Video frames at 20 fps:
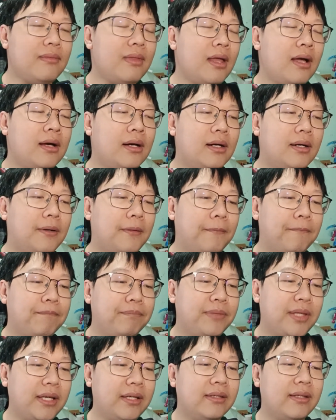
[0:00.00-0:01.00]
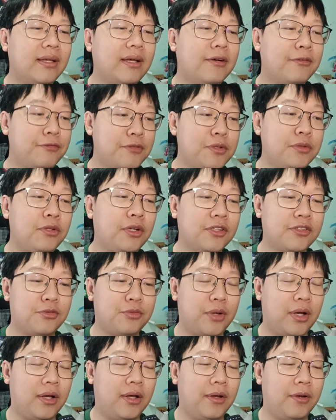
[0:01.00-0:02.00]
there are a few thoughts
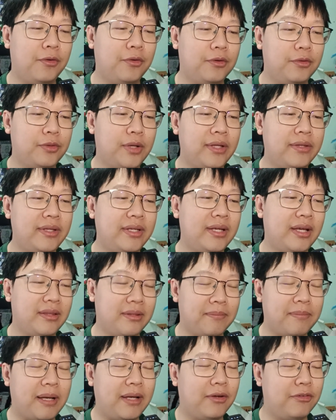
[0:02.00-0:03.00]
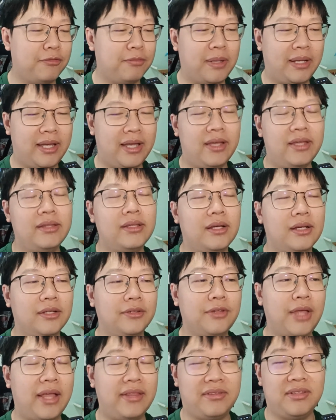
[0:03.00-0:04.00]
running at the back of my head
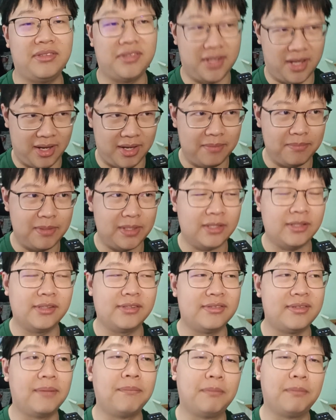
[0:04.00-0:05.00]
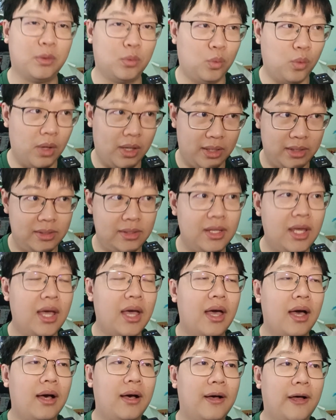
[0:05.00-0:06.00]
at the time, because number one,
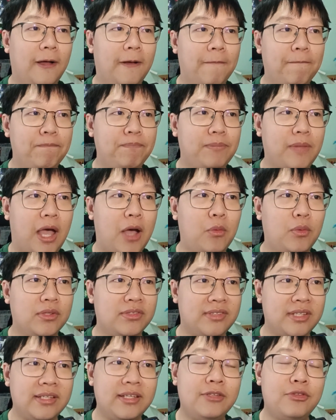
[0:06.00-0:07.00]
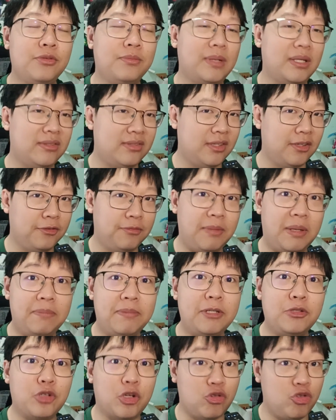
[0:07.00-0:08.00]
I was thinking to myself,
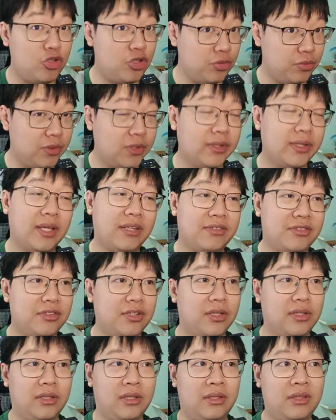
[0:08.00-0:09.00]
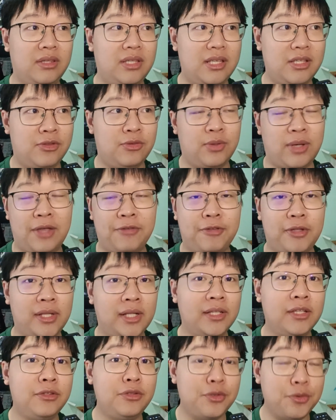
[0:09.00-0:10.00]
maybe Drajeweled does not need to have
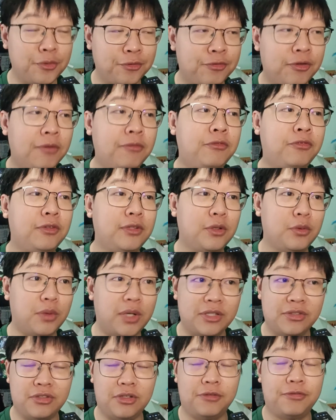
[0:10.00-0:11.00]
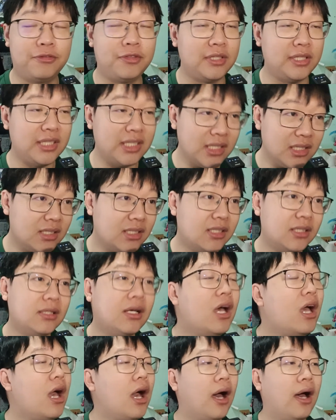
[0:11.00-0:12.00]
another new form for the rest of the year.
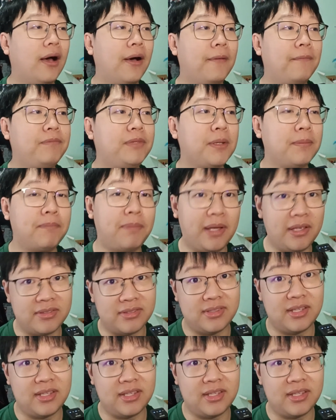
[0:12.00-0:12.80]
The best